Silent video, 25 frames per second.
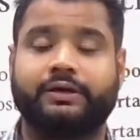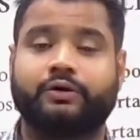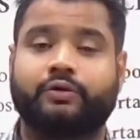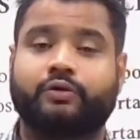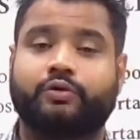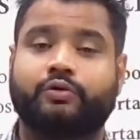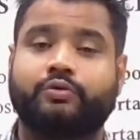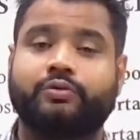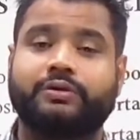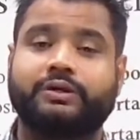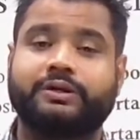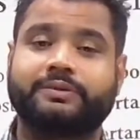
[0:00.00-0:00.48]

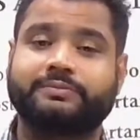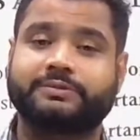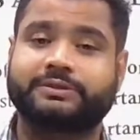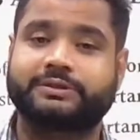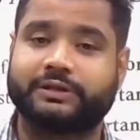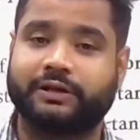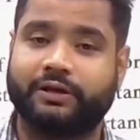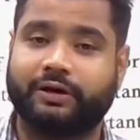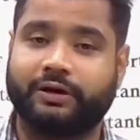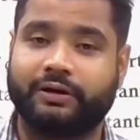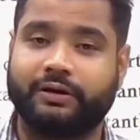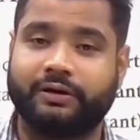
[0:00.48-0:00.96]
Coulomb's
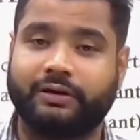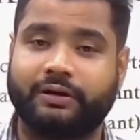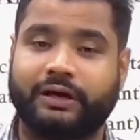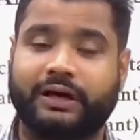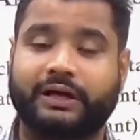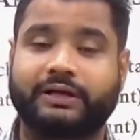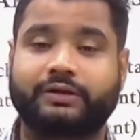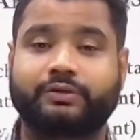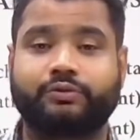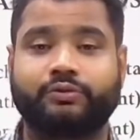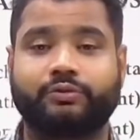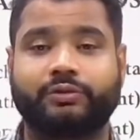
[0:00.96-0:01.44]
law
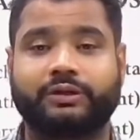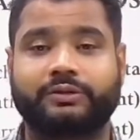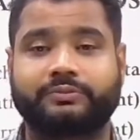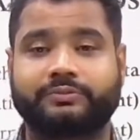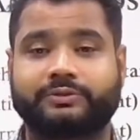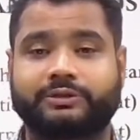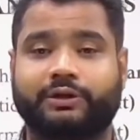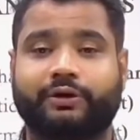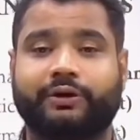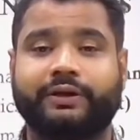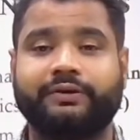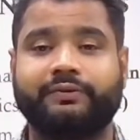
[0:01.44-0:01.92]
and
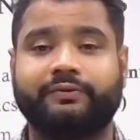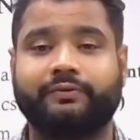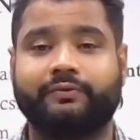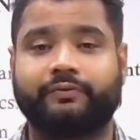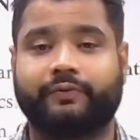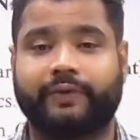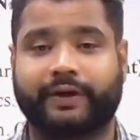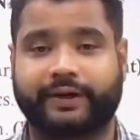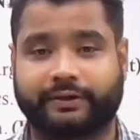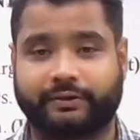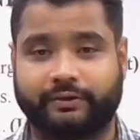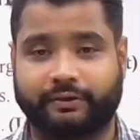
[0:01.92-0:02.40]
Coulomb's law in
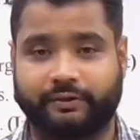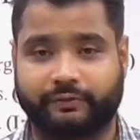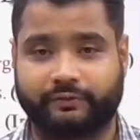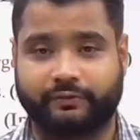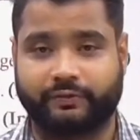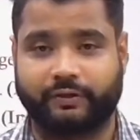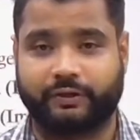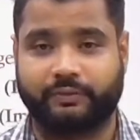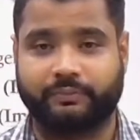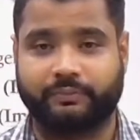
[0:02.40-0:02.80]
vector form.